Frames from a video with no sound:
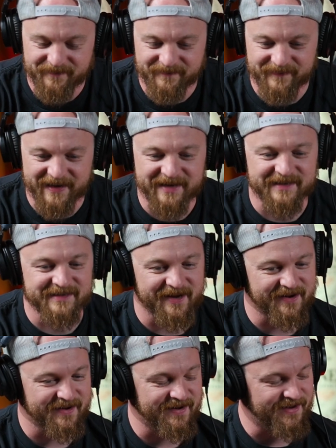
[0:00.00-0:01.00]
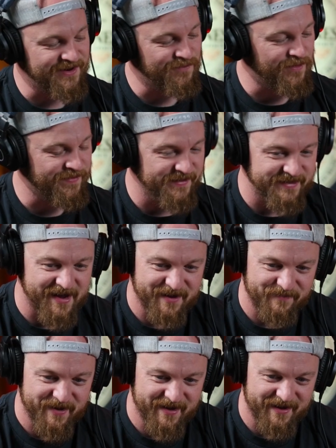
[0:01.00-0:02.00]
He decided he didn't want this
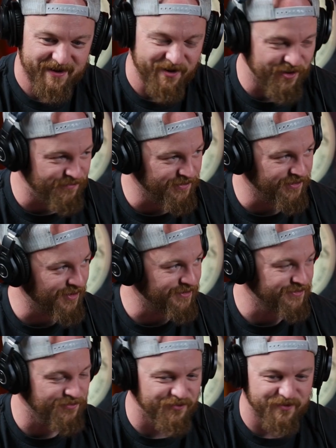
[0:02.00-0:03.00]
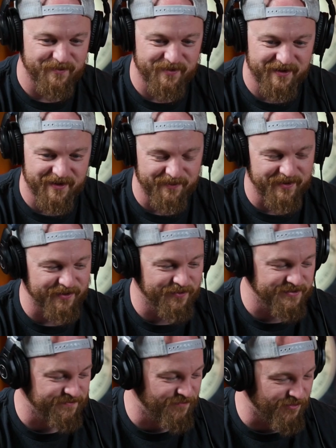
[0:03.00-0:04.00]
high-paying Harvard Law School MBA. I mean, it
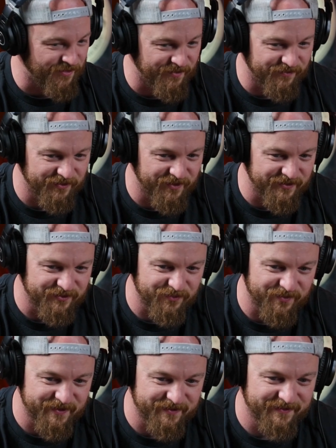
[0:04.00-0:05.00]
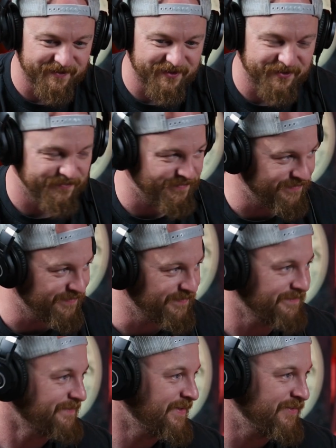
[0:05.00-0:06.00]
wasn't for Harvard Law School, but
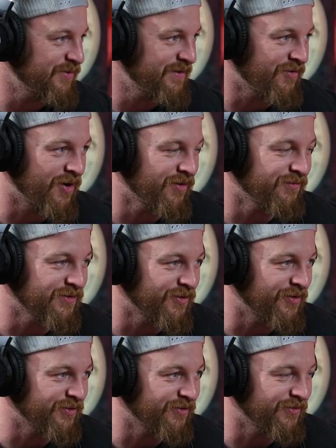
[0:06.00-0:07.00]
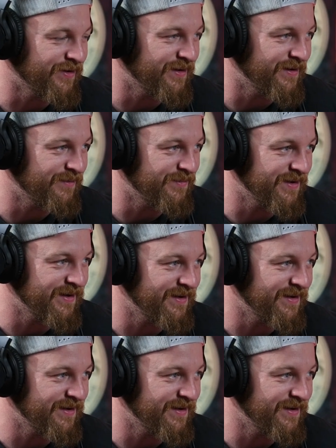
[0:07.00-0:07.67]
if you have a Harvard Law degree, MBA,